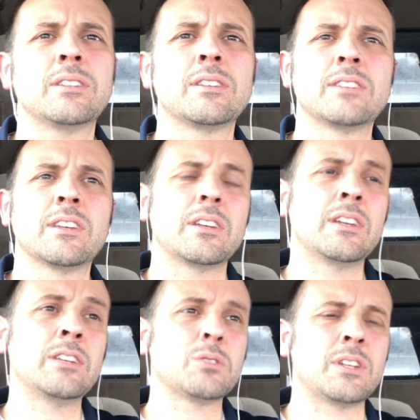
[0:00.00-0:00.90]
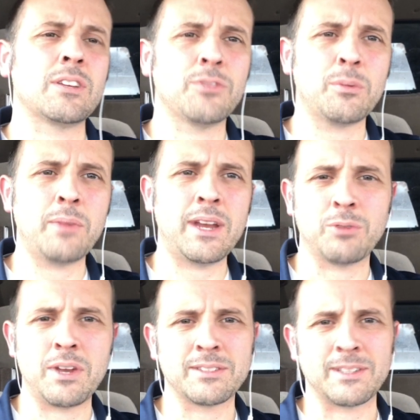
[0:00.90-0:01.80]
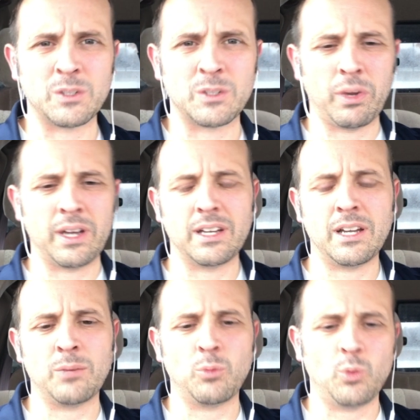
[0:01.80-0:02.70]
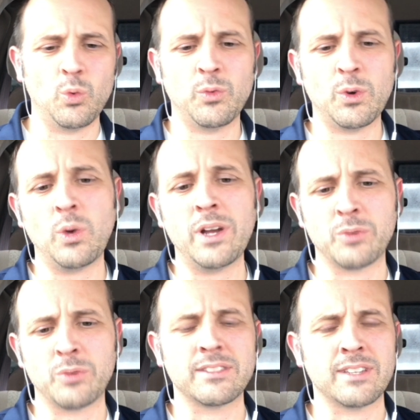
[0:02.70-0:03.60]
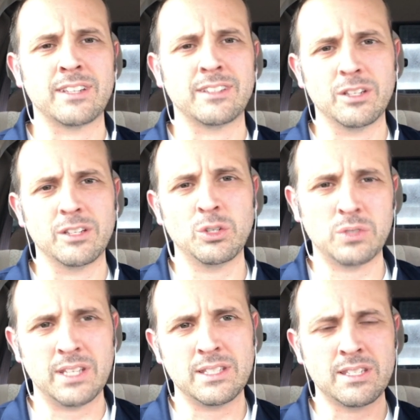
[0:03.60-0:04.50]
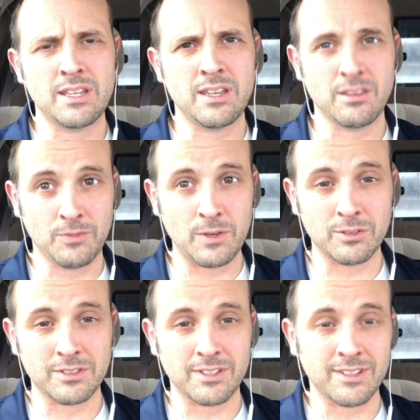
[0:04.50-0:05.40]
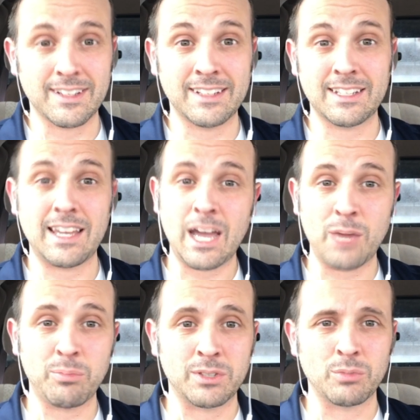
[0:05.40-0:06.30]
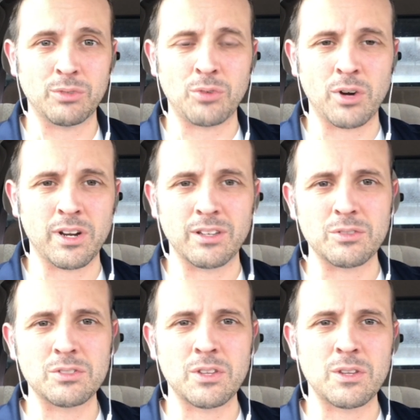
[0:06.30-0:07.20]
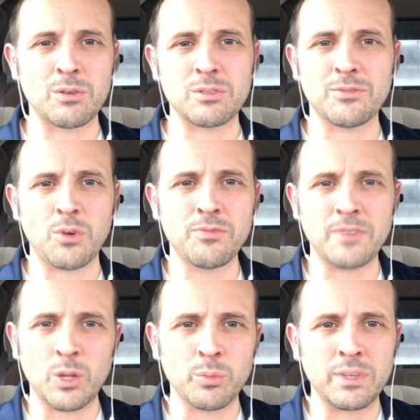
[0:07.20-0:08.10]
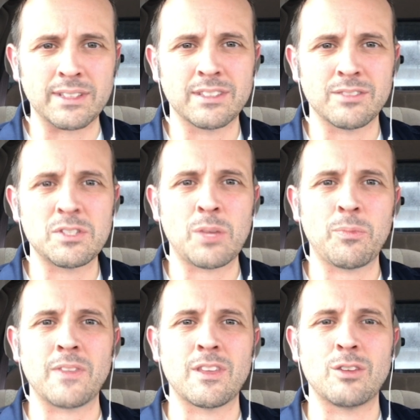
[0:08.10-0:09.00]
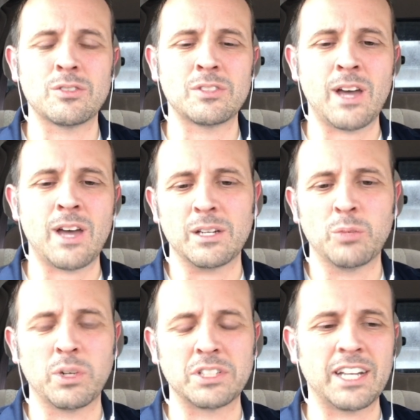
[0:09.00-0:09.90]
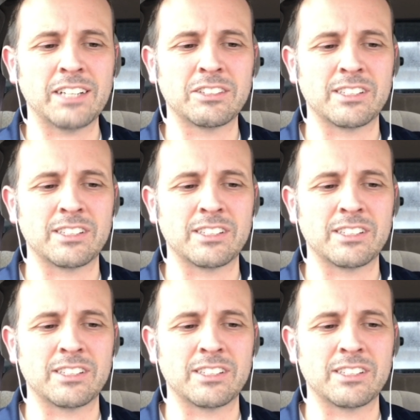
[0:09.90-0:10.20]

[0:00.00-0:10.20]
is interesting for many reasons, but for one reason, you did see the future, and it happened before you. So there was a fulfillment of something that you saw, a projection,